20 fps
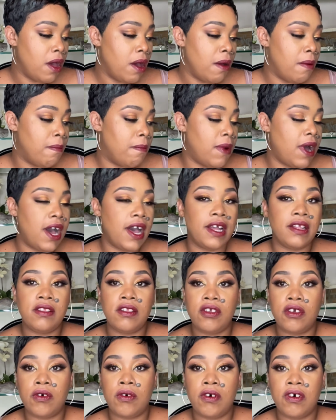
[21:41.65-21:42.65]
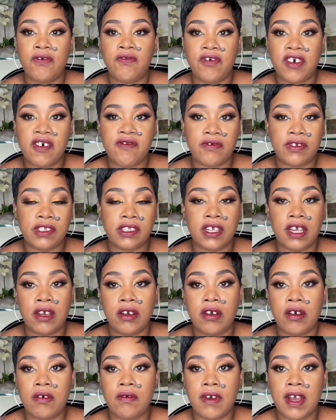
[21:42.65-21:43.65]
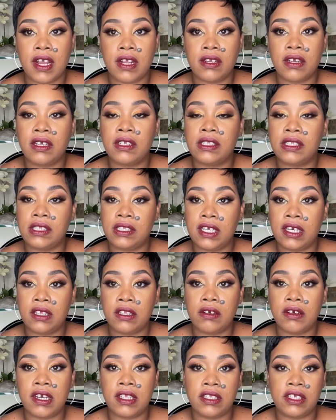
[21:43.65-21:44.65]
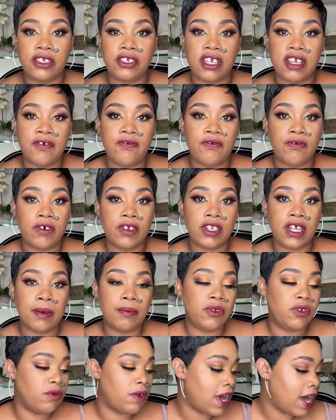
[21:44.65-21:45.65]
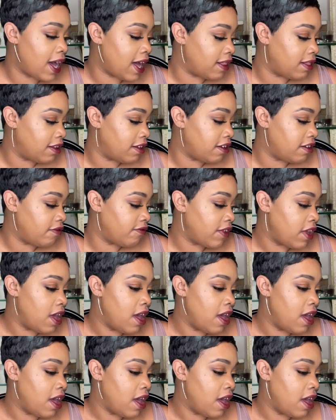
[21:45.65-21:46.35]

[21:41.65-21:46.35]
My Dior Forever Skin Correct Concealer in the shade 4W Olive.